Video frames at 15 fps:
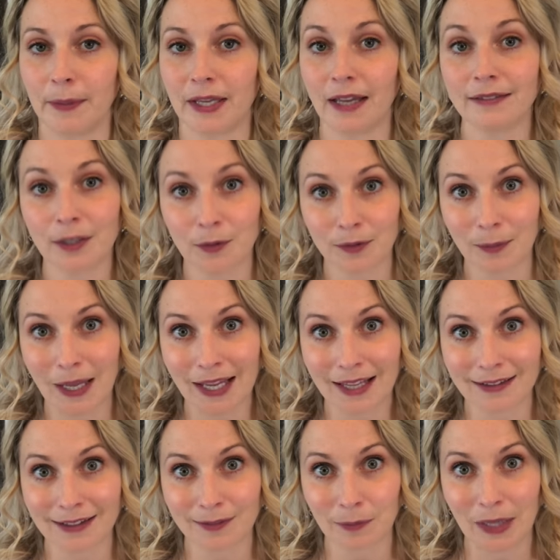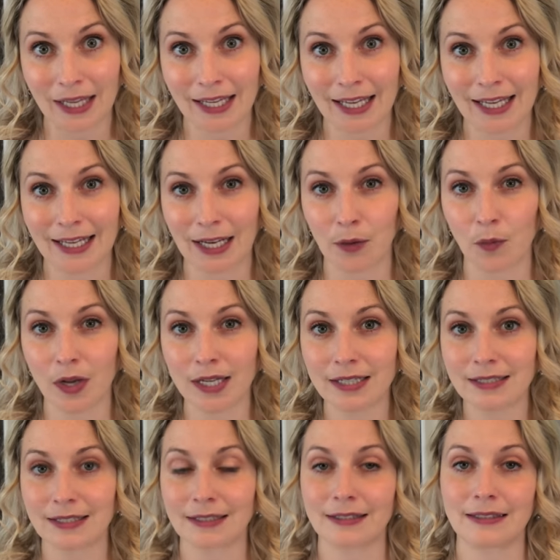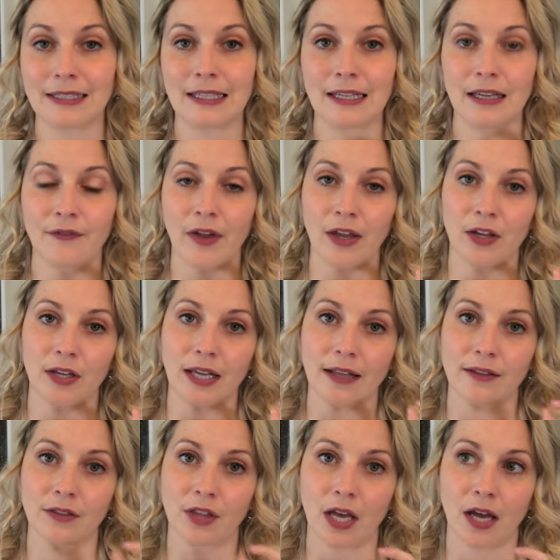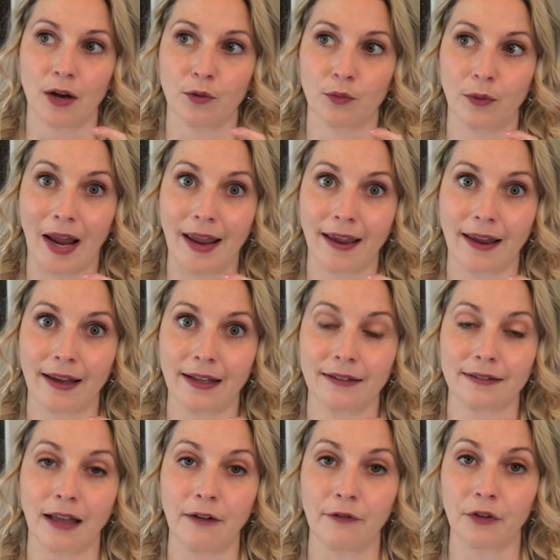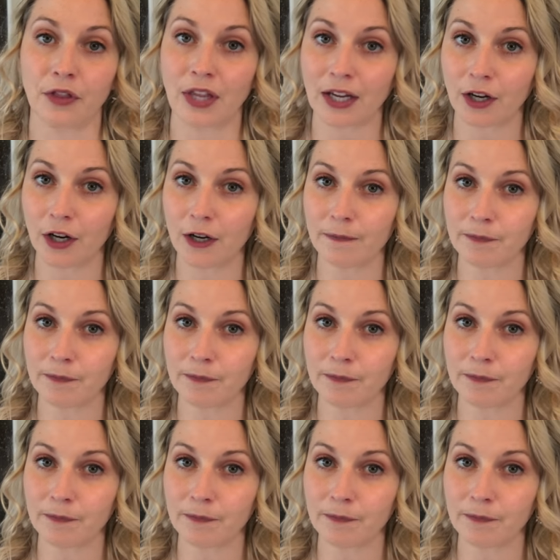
because I was making this blanket and I wanted to see if I could get the ragging itself thicker,